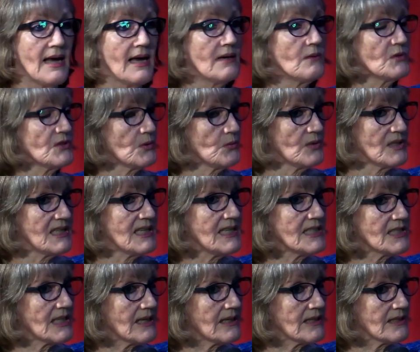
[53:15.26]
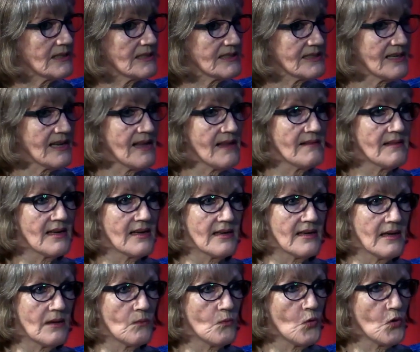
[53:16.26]
And so we need to understand that
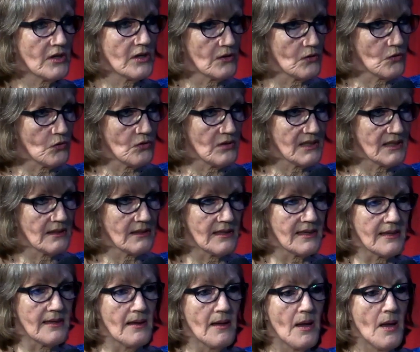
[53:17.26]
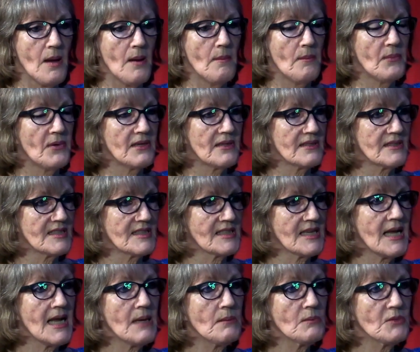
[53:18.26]
and work accordingly. But at the
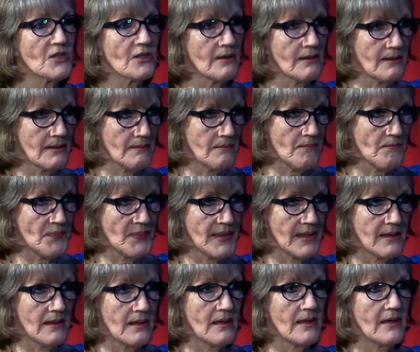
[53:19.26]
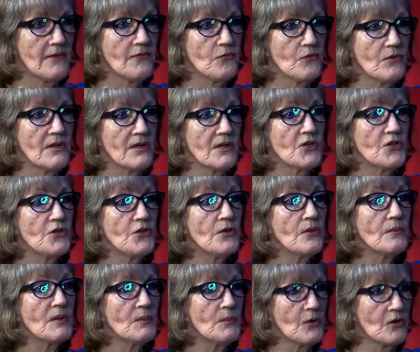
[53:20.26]
same time, if we're in a
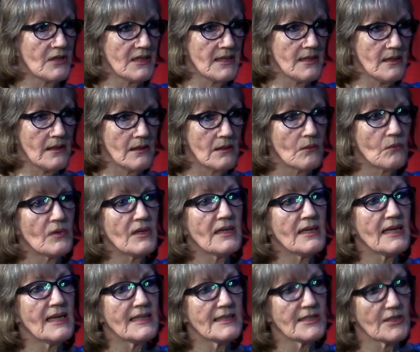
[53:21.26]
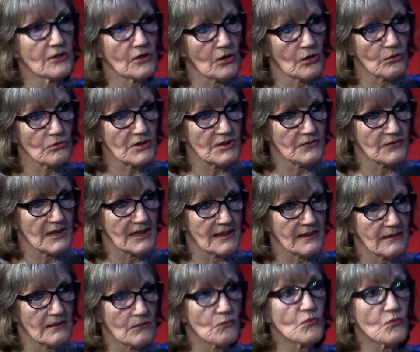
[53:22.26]
human body, we need to
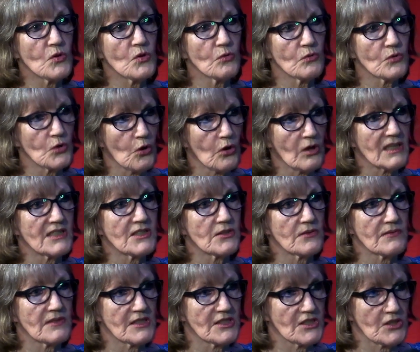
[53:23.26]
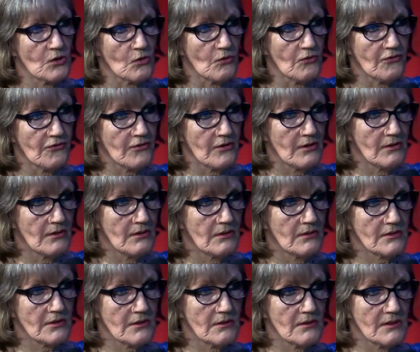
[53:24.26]
cultivate real knowledge of the self.
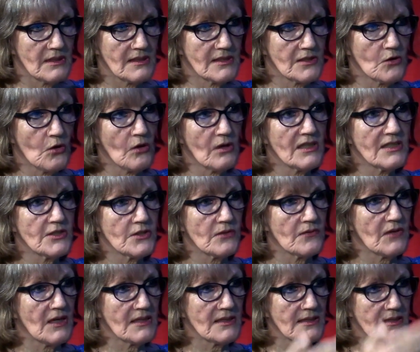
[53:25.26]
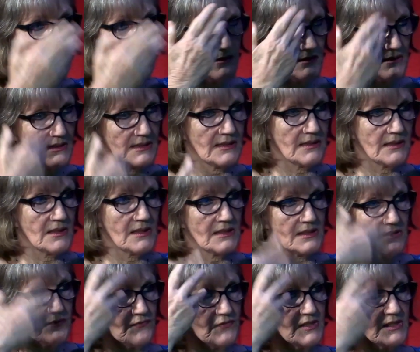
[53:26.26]
So there's knowledge of us in
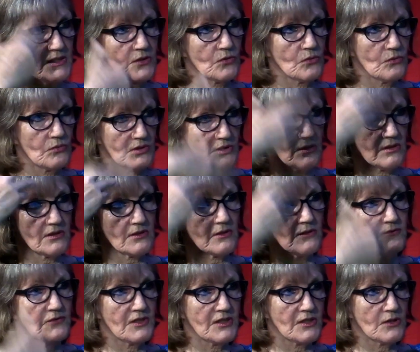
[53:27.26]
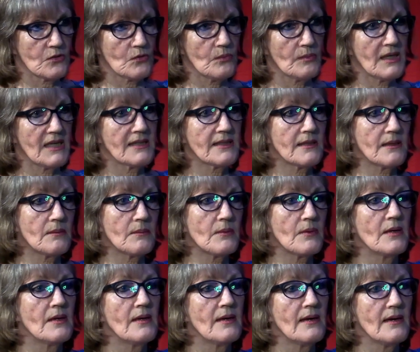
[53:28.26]
this physical, psychophysical makeup,
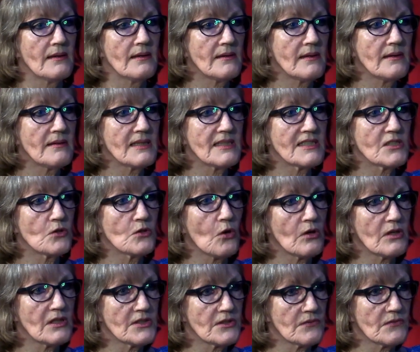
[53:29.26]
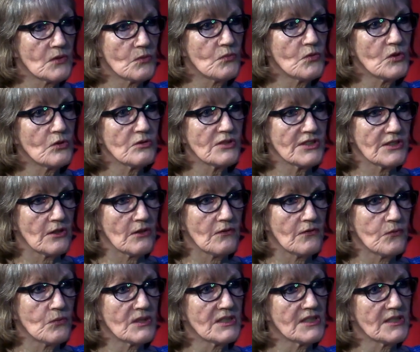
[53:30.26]
and then there's knowledge of the real
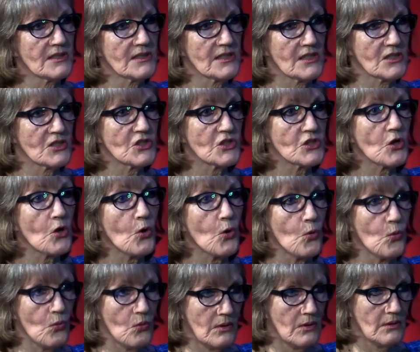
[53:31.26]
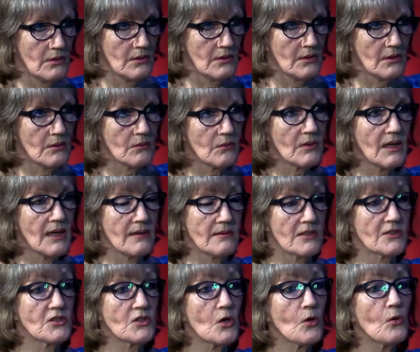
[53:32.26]
self, which is the soul. And
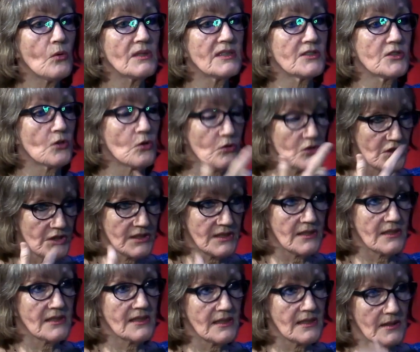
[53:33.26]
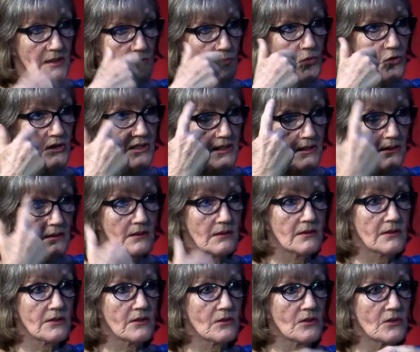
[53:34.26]
the soul is consciousness in the body.
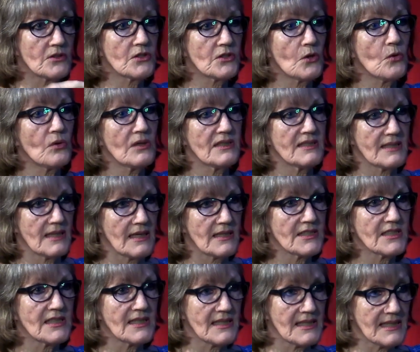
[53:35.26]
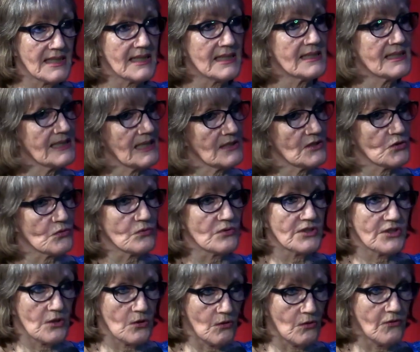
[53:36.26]
So the soul is actually the essential
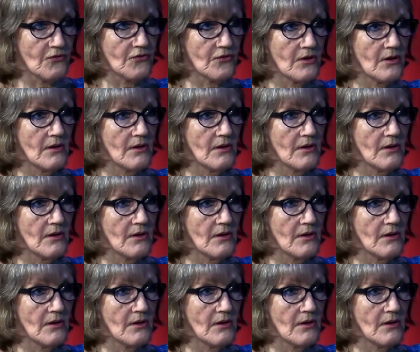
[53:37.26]
self.